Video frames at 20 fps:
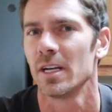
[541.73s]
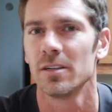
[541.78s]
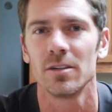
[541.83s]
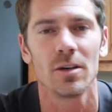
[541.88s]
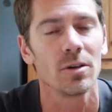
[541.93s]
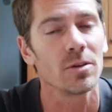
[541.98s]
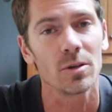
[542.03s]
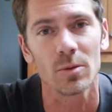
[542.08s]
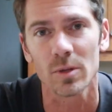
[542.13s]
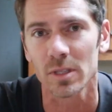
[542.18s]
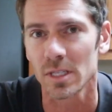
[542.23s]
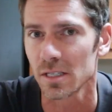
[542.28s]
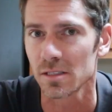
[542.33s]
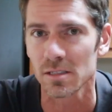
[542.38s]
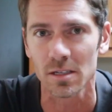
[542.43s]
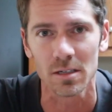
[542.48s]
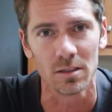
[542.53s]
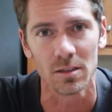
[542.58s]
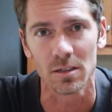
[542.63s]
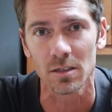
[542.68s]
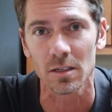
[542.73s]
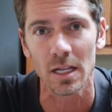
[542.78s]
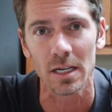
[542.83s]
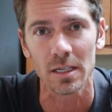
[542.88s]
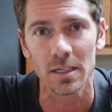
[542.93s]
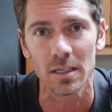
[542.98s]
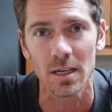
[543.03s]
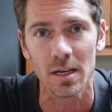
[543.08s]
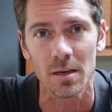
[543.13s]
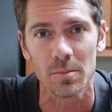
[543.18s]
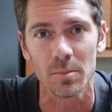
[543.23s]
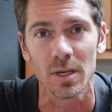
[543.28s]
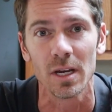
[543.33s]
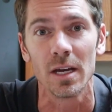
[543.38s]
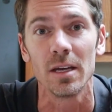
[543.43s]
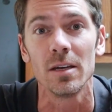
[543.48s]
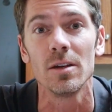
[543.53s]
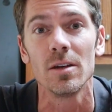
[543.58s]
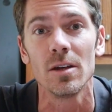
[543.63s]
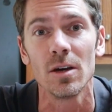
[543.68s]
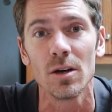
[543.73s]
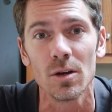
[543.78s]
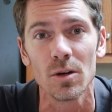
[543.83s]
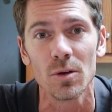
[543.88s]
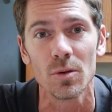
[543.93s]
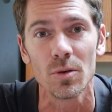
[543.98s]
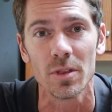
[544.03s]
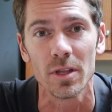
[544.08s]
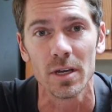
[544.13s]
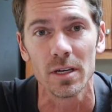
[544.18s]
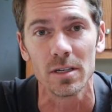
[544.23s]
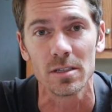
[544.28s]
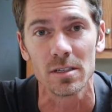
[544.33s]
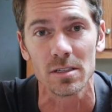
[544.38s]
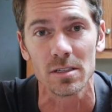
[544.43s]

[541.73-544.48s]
I don't know what that's going to look like yet, but I know that